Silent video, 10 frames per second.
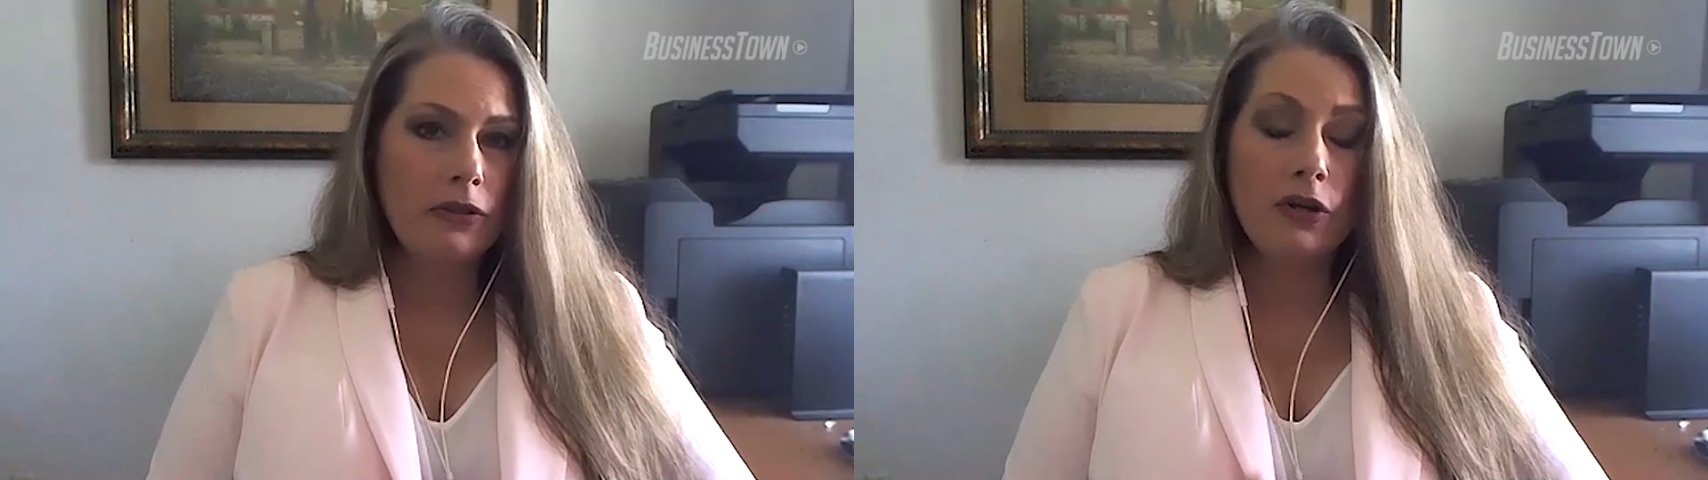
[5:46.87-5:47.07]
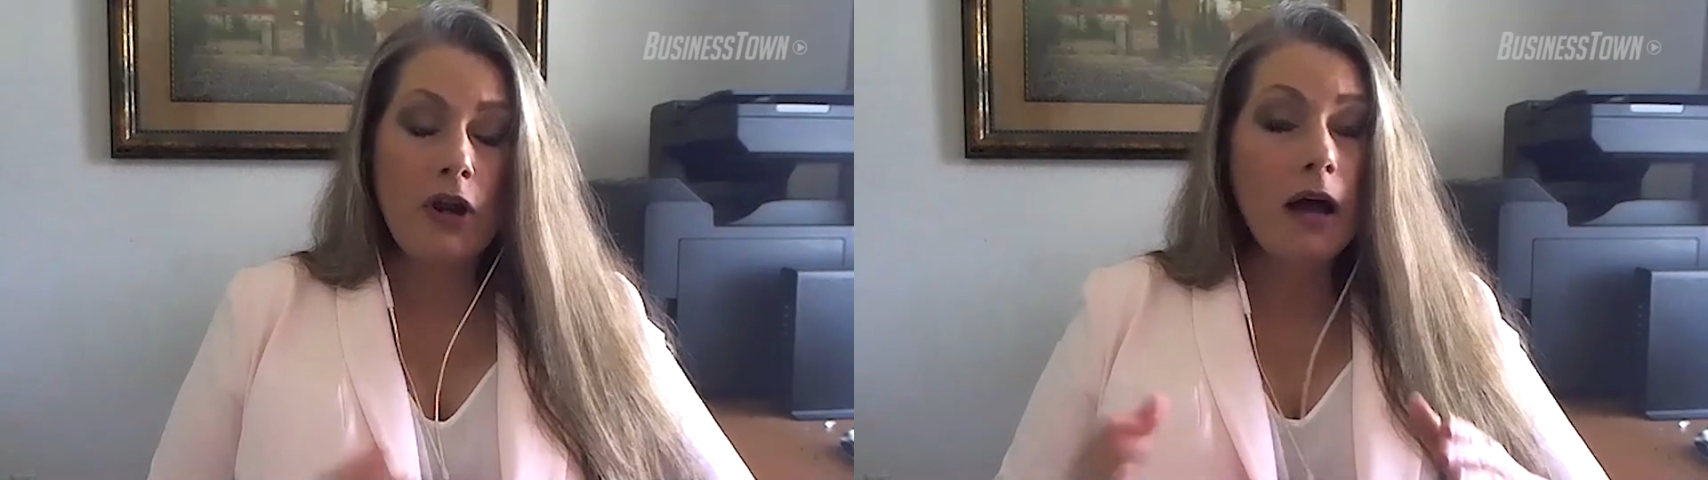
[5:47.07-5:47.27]

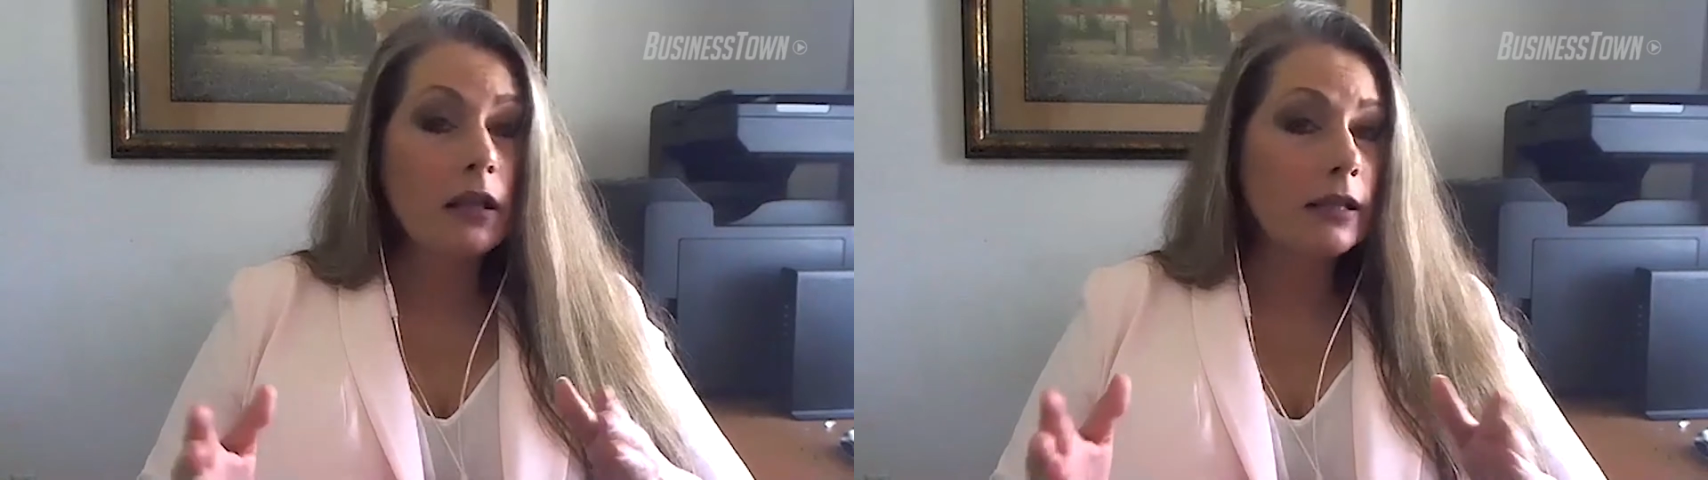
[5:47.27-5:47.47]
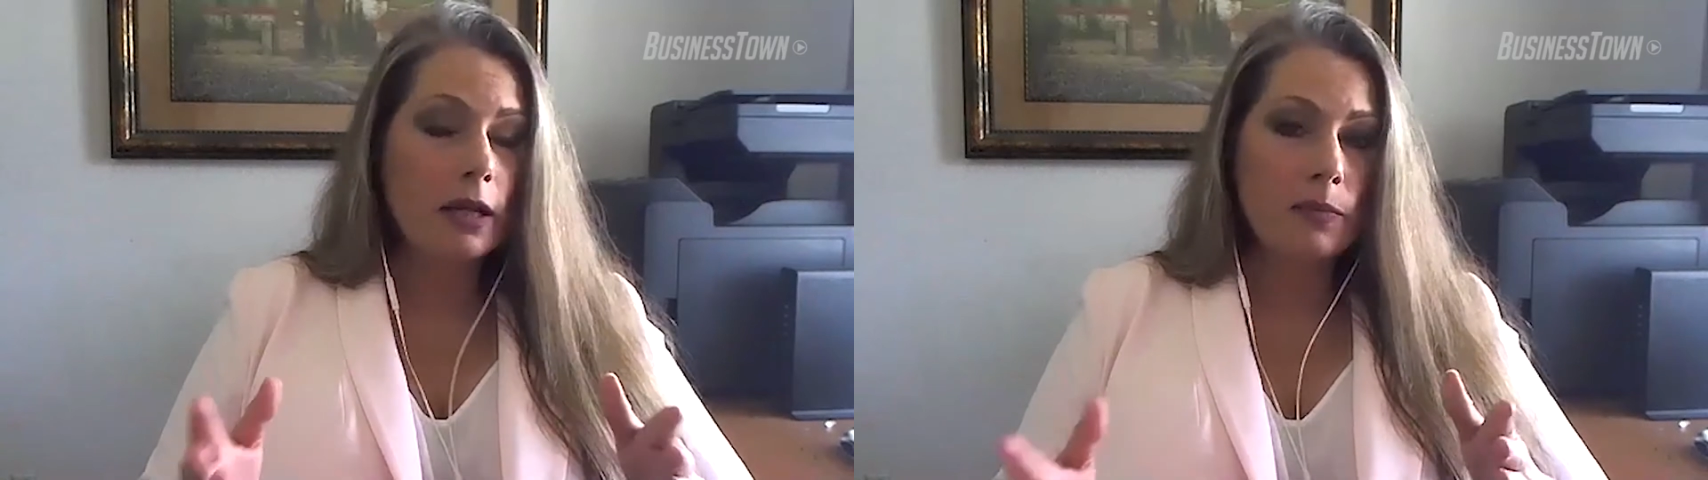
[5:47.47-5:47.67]
They're not
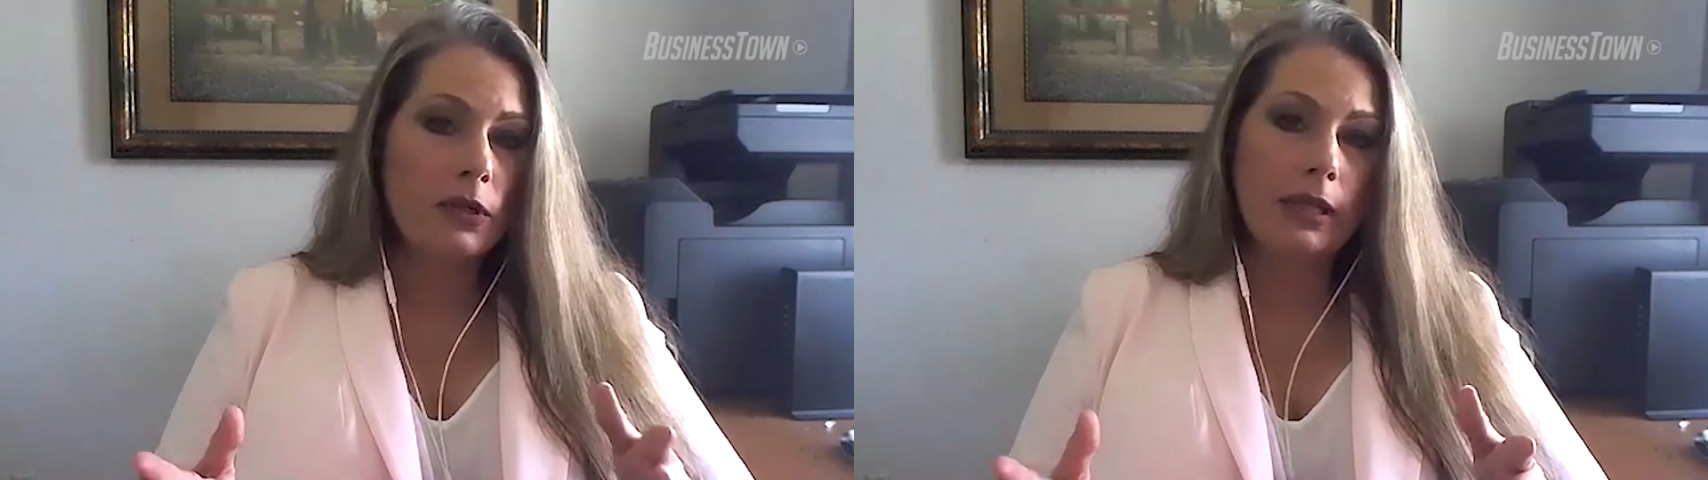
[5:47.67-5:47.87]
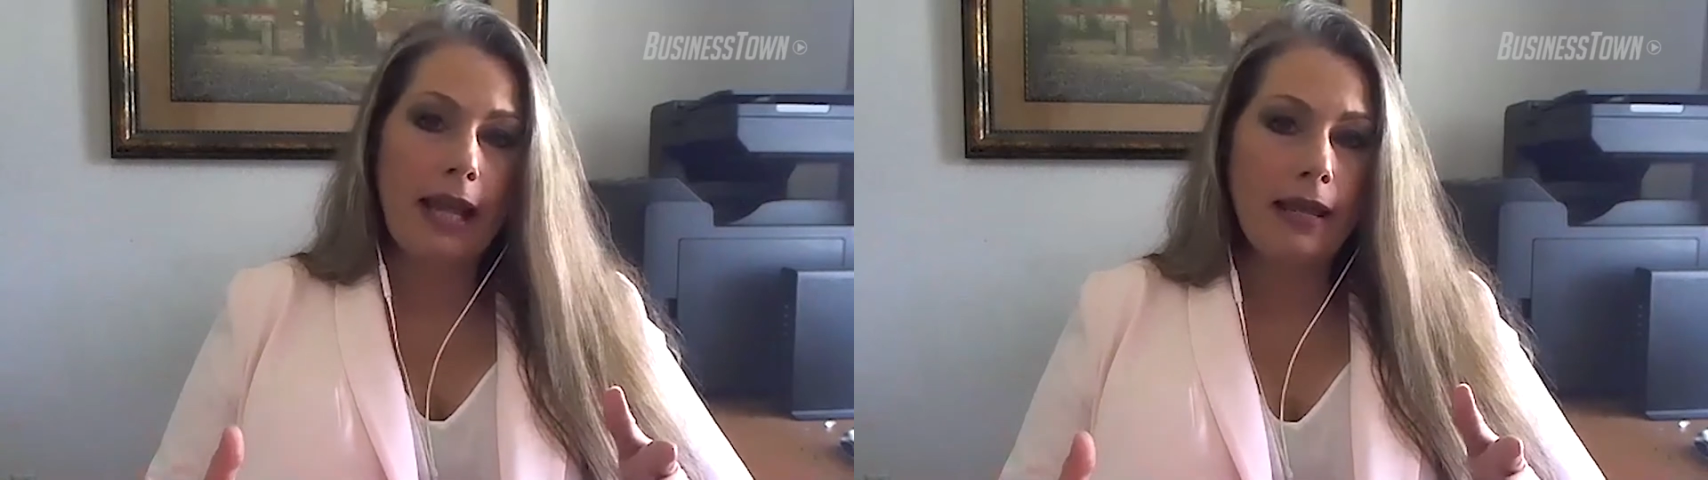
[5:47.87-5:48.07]

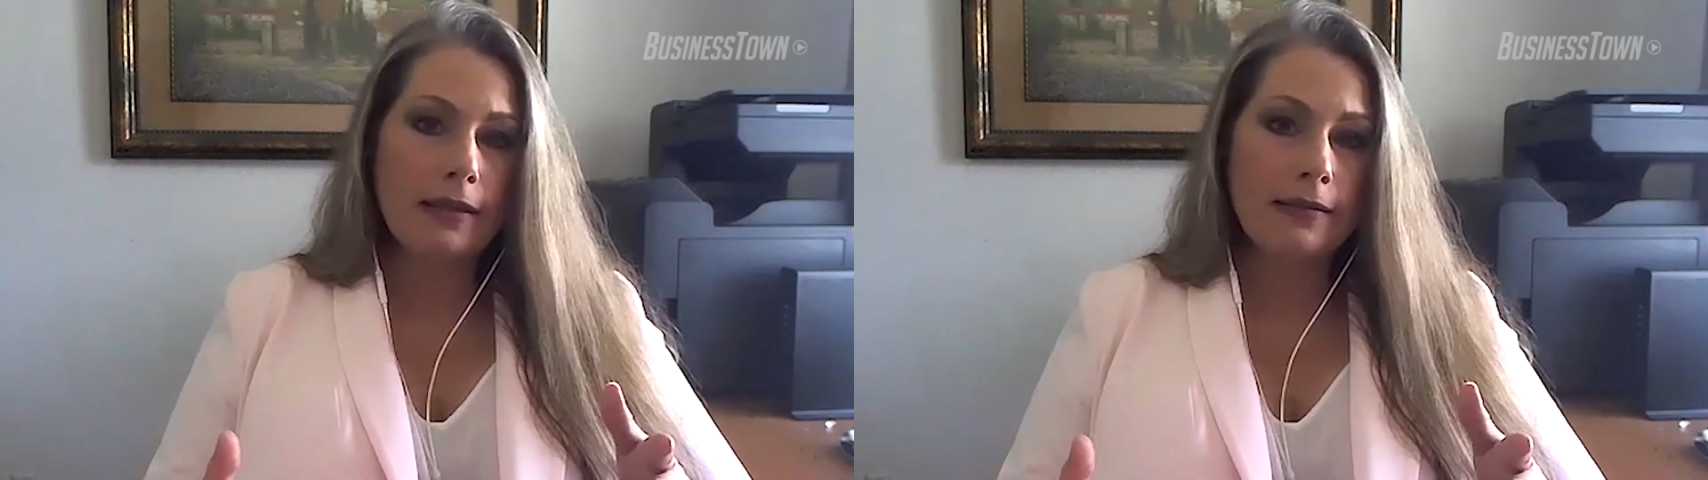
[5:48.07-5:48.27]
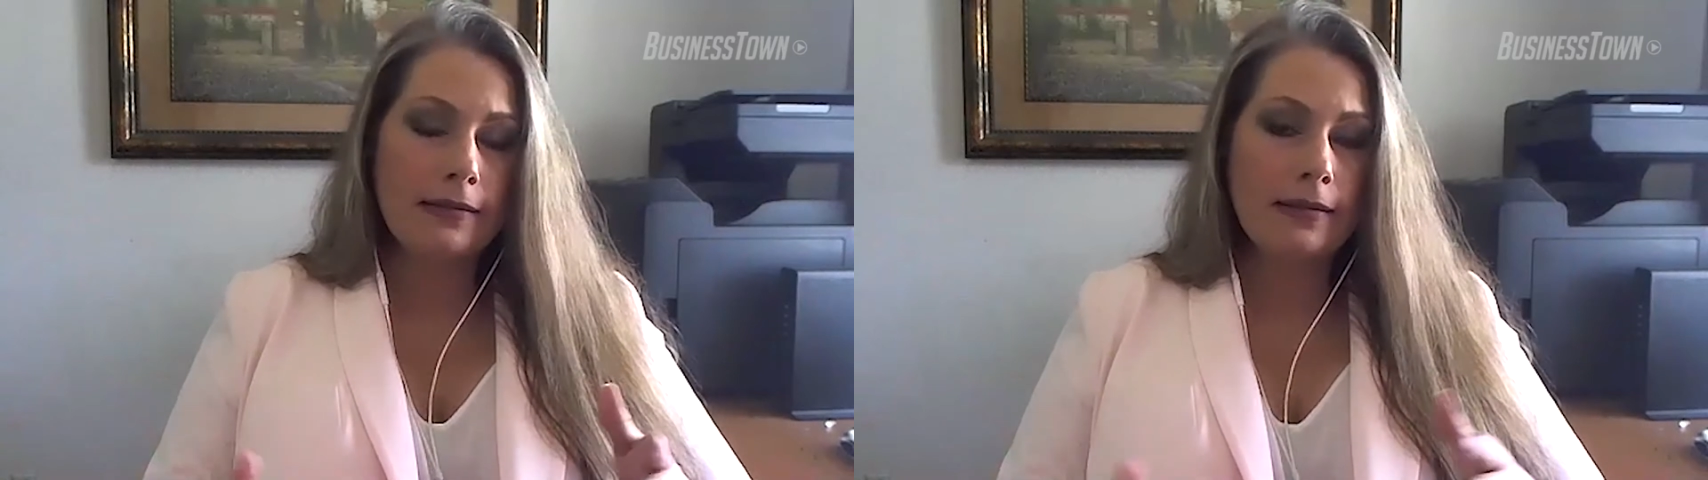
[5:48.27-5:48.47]
clickable
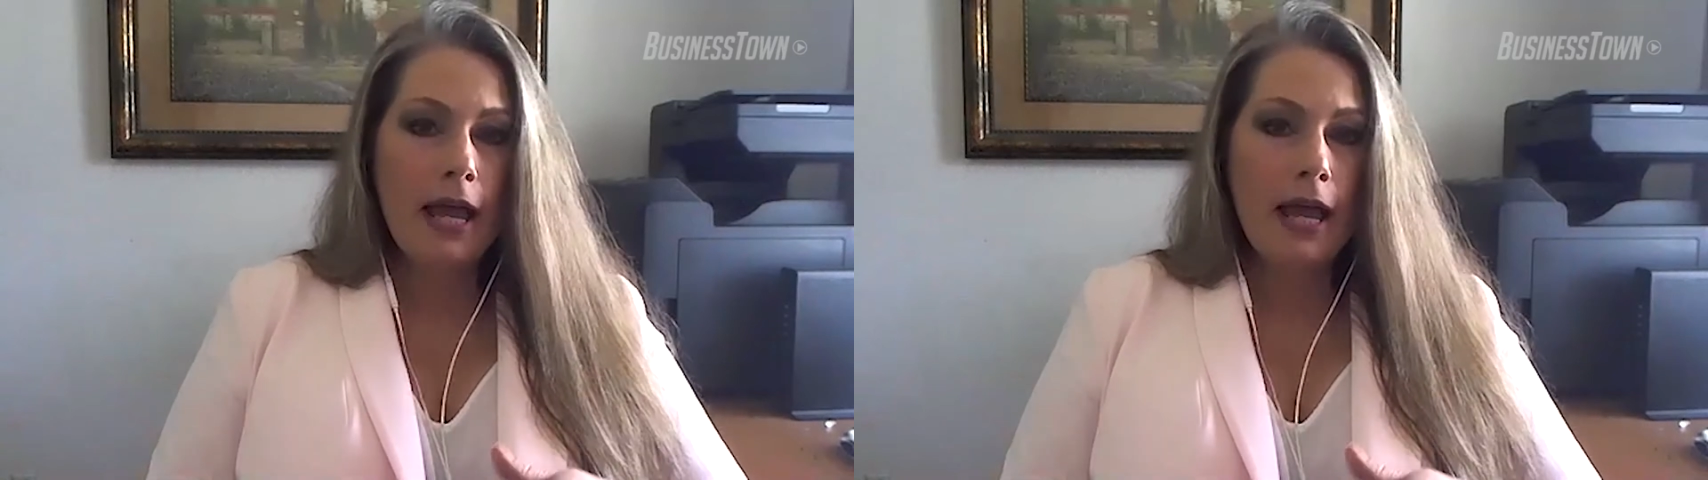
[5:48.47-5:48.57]
links,